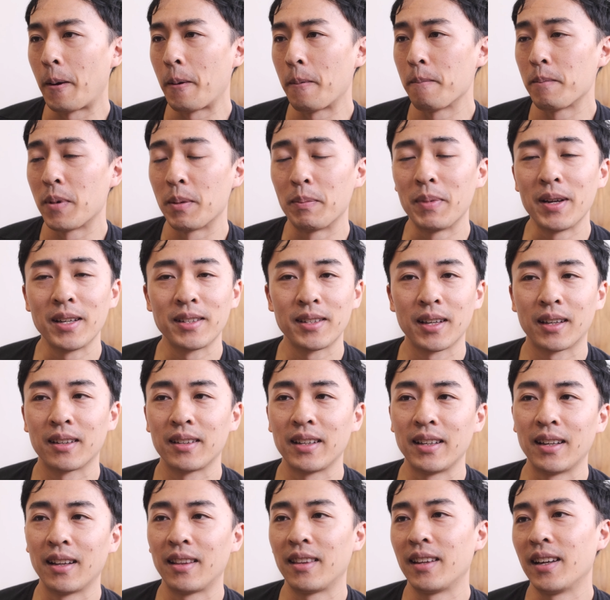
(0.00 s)
But
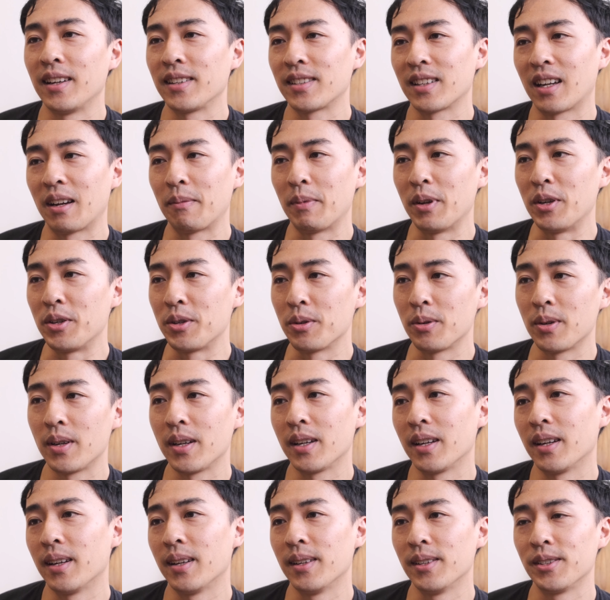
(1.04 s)
basically, the things that I've been
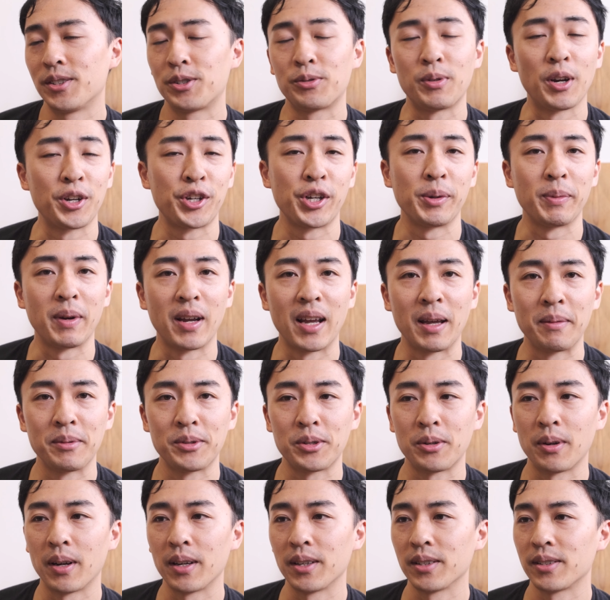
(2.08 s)
doing is stretching my
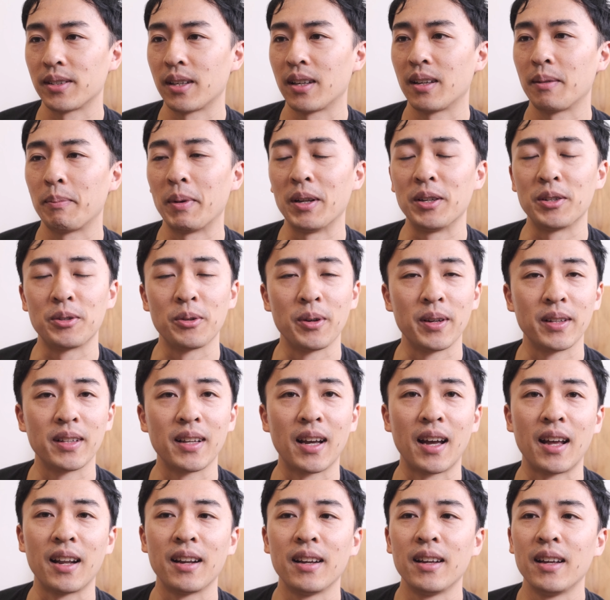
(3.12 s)
hamstrings. I've been doing
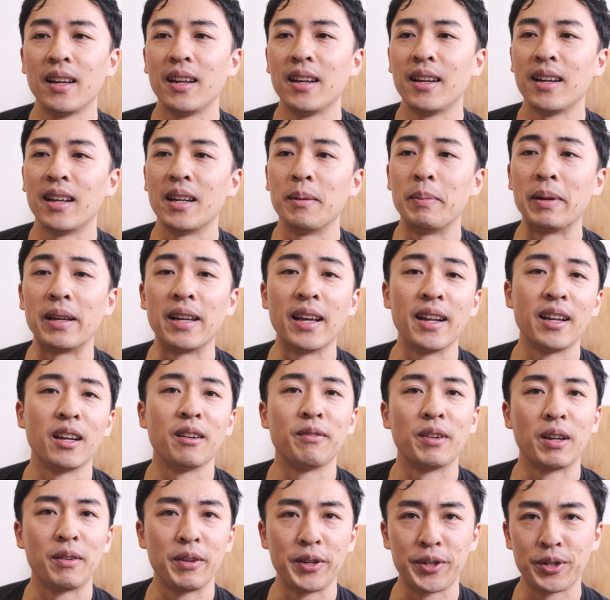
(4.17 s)
that in the beginning of
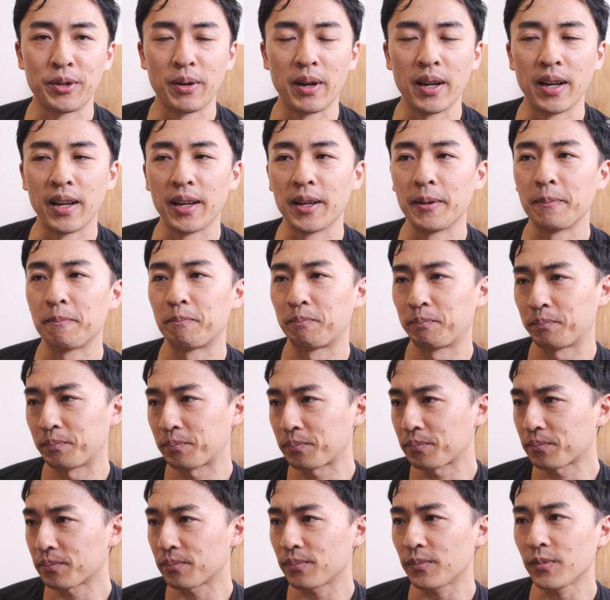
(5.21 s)
every training
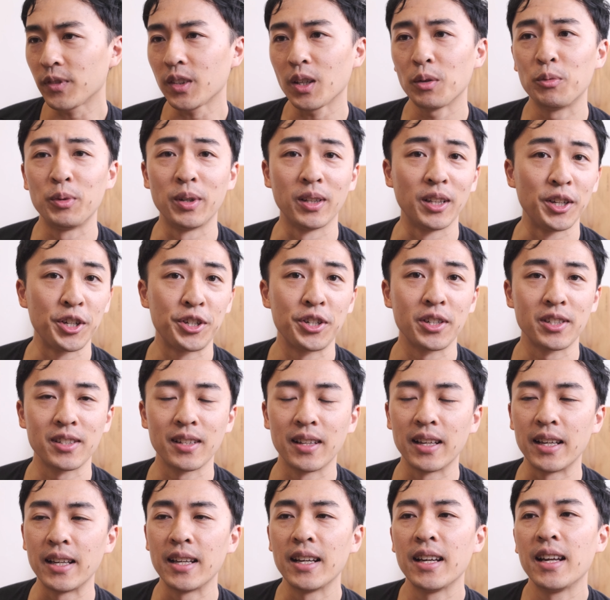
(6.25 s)

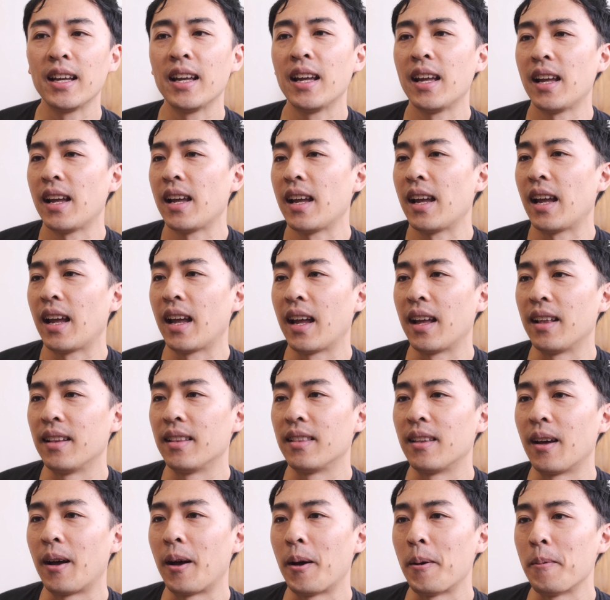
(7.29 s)
religiously, and
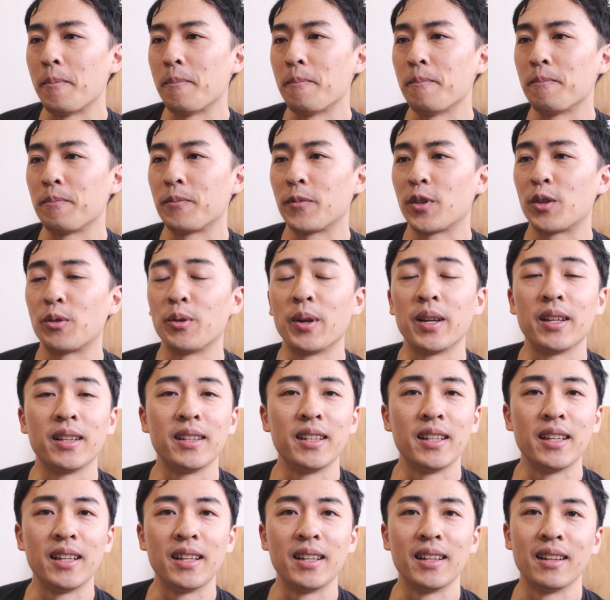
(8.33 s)
doing
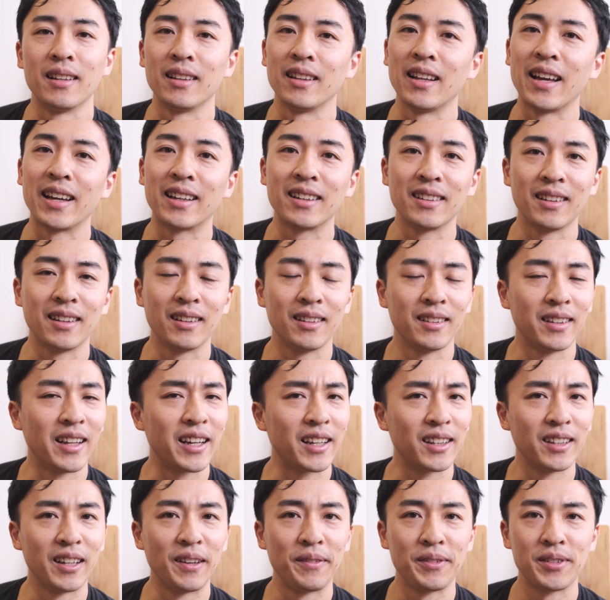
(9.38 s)
the leg
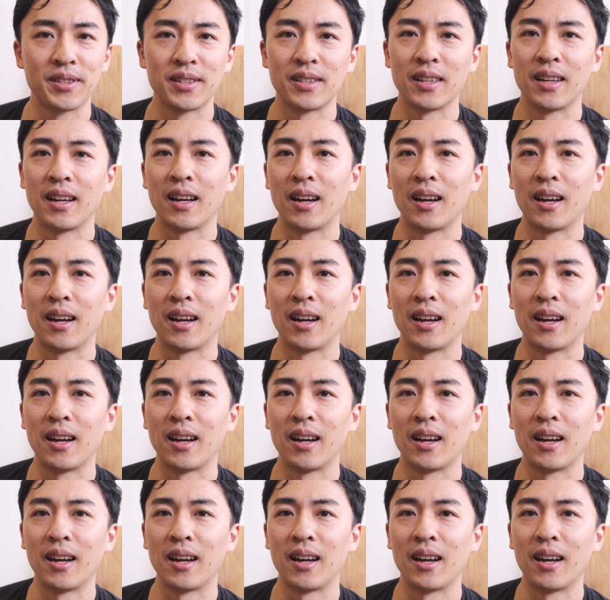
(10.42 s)
lifts